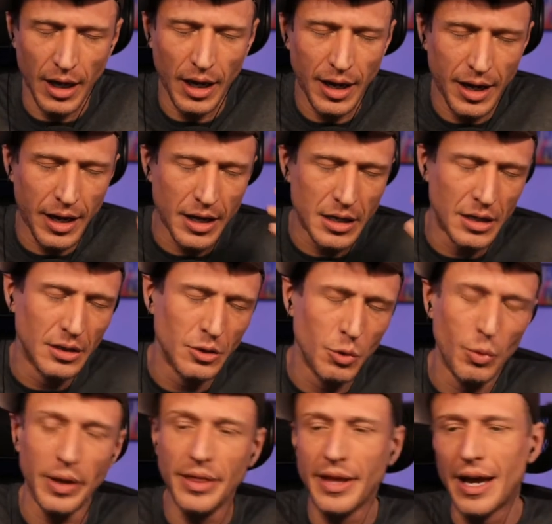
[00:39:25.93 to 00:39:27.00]
An
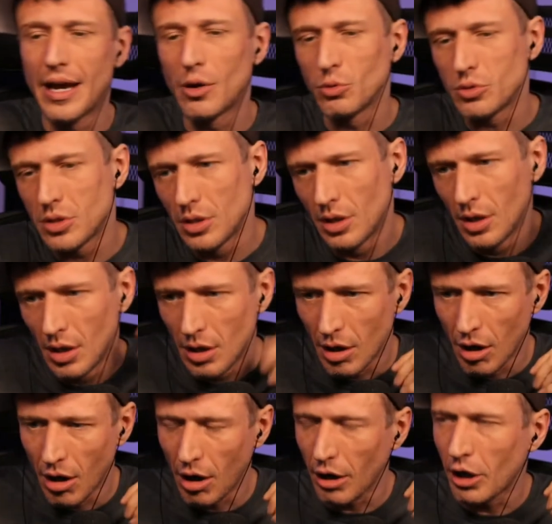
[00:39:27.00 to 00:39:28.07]
without
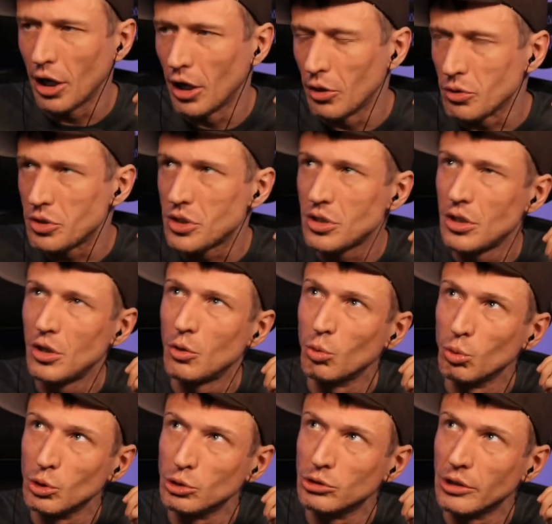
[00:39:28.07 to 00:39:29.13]
archos,
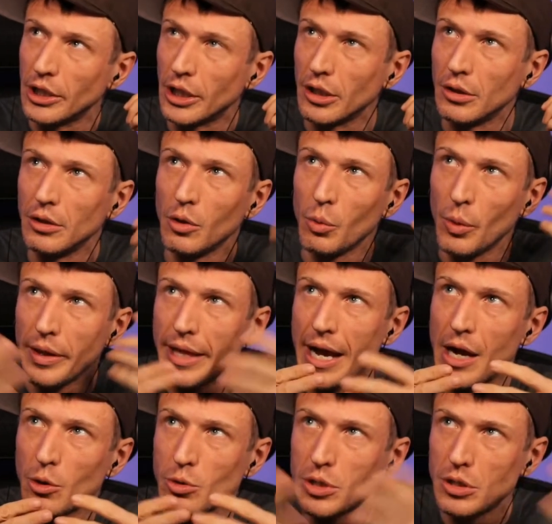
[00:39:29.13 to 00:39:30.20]
ruler,
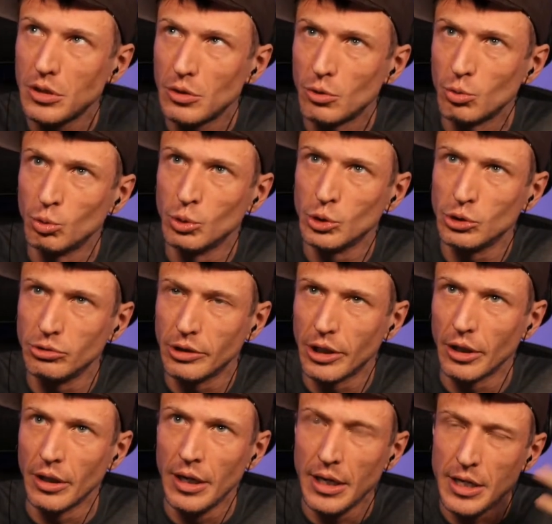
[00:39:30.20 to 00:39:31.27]
without
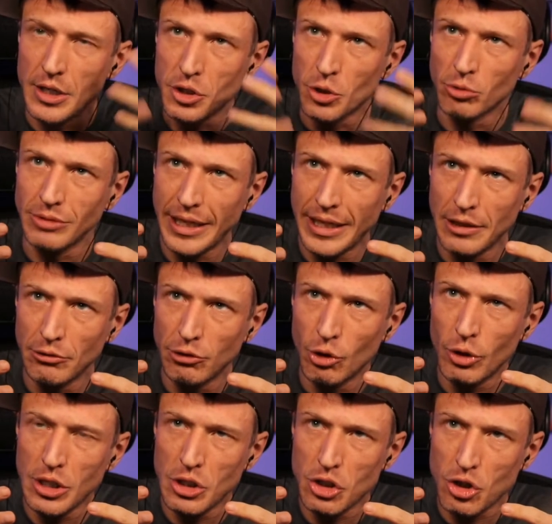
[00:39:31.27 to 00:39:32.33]
ruler. Is your
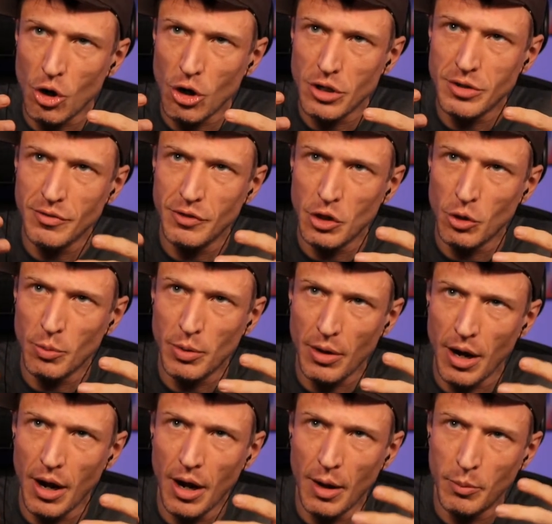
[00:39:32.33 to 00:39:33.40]
landlord in charge of your
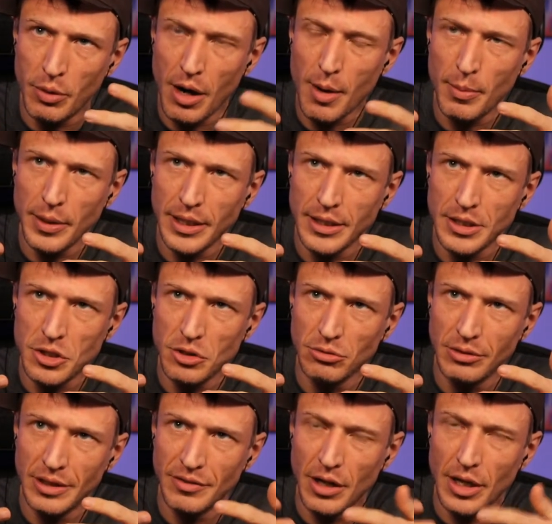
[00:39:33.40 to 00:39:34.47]
property that you
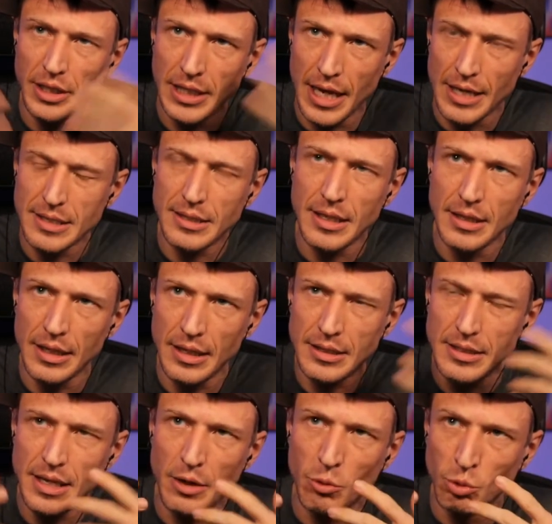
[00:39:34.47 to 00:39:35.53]
live on? Yes. Can they
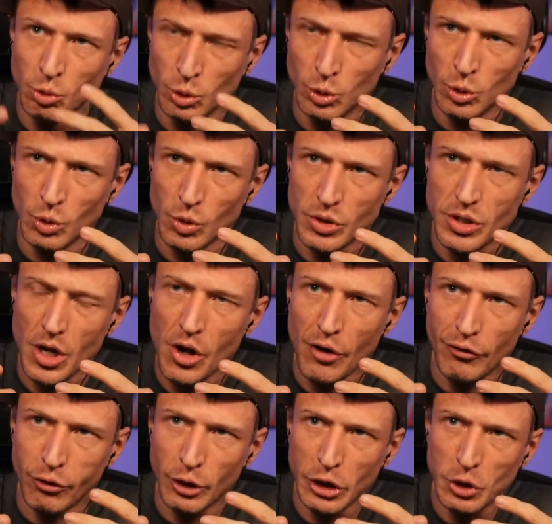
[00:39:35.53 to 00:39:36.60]
set rules
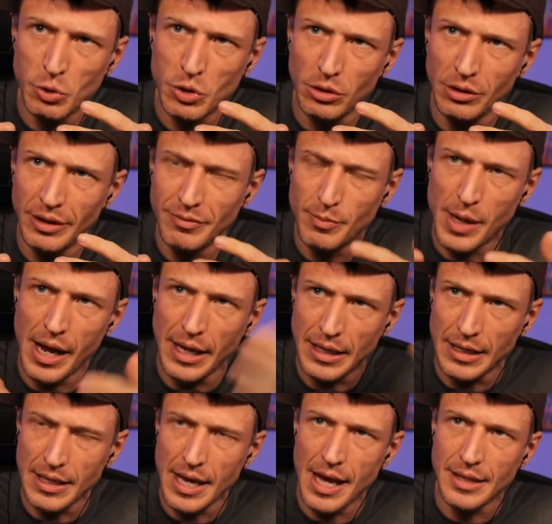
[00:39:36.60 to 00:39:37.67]
for you to live by?
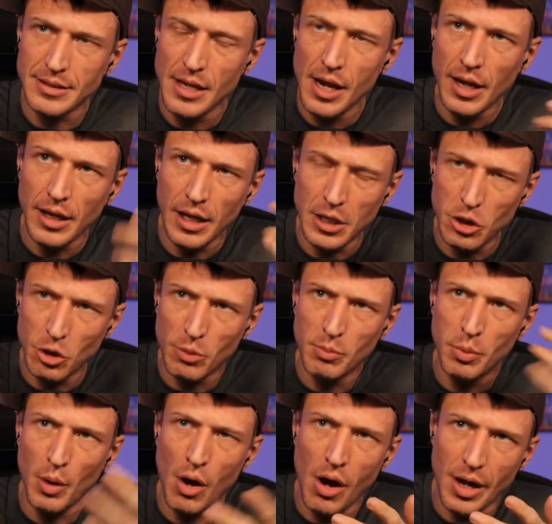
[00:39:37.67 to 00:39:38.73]
Yes. Can your
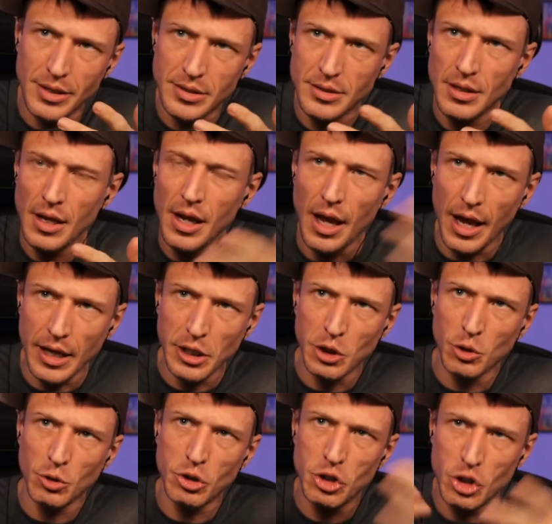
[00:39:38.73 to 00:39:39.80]
boss at
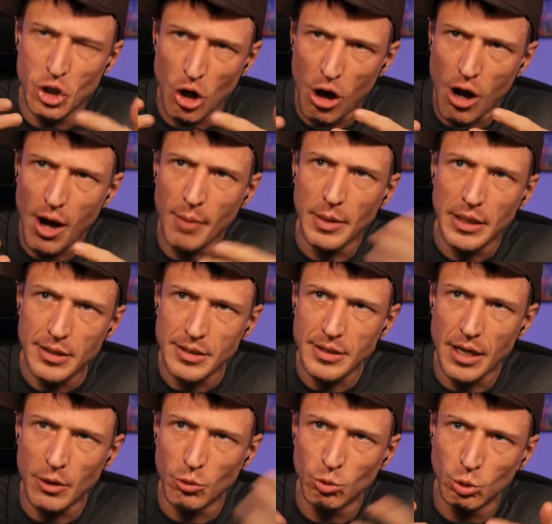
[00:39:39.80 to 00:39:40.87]
your job
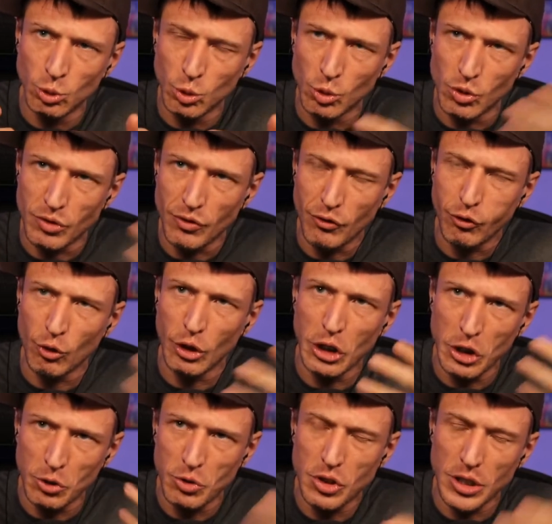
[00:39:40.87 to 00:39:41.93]
set rules for
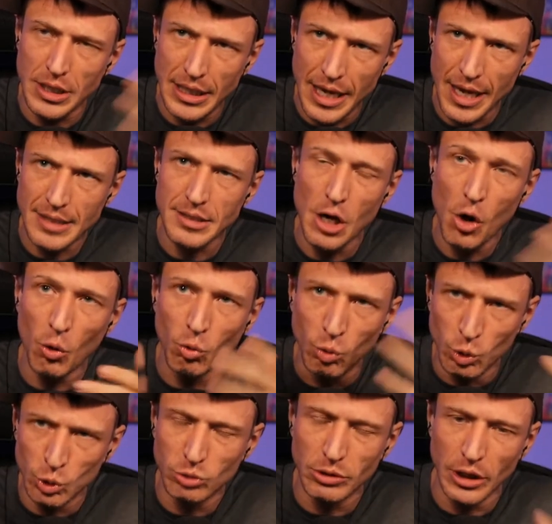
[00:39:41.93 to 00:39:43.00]
you to? Yes.
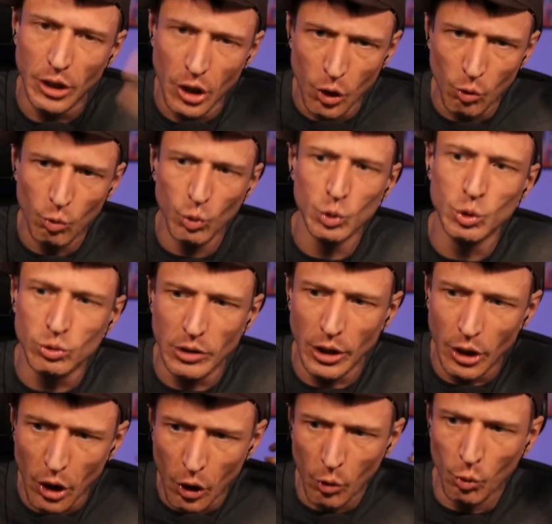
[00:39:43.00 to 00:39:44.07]
Ruler,
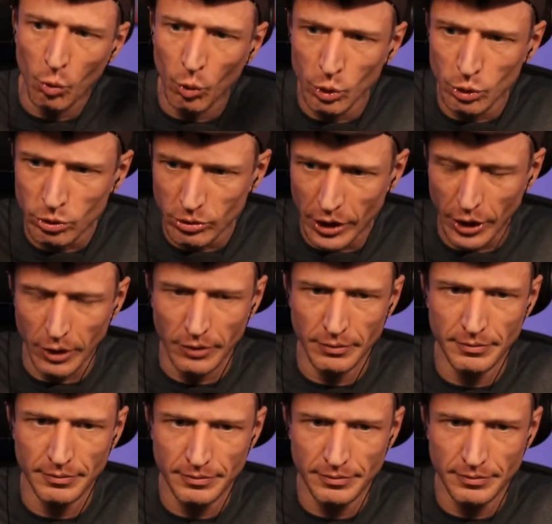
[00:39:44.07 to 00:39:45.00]
ruler, ruler.